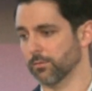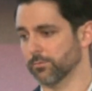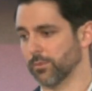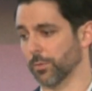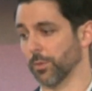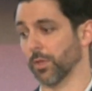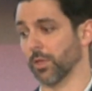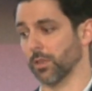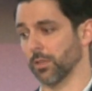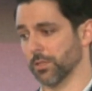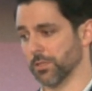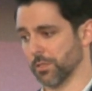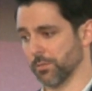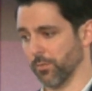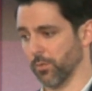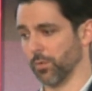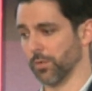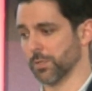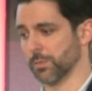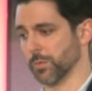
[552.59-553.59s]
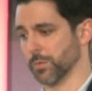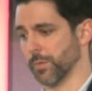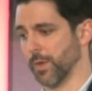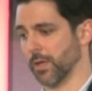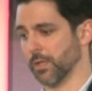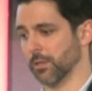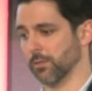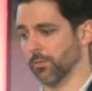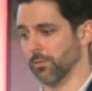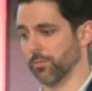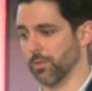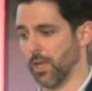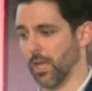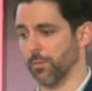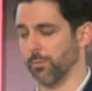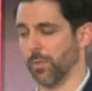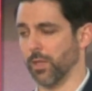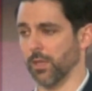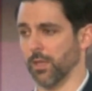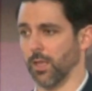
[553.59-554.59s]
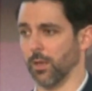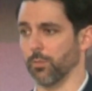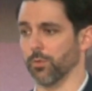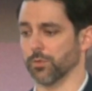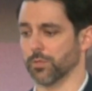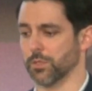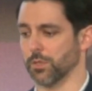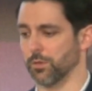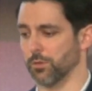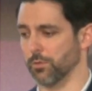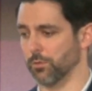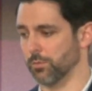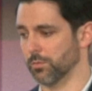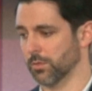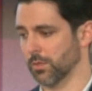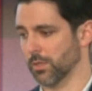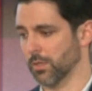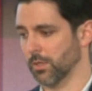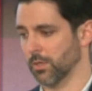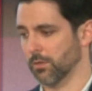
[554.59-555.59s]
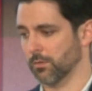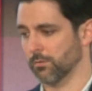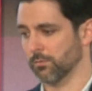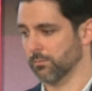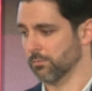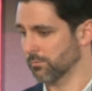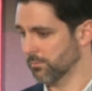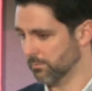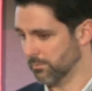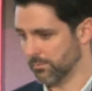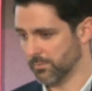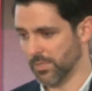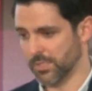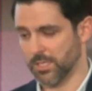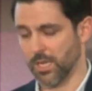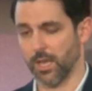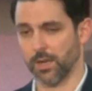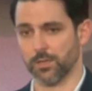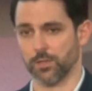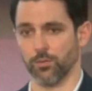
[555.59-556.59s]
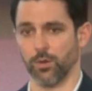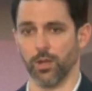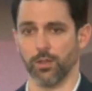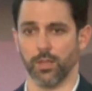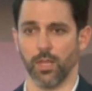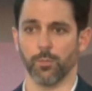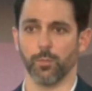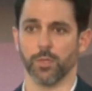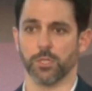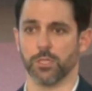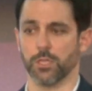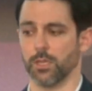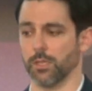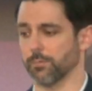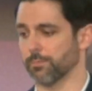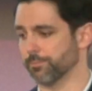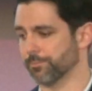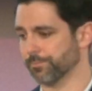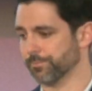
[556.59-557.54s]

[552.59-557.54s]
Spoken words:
from the collision avoidance perspective of not being able to detect around that machine.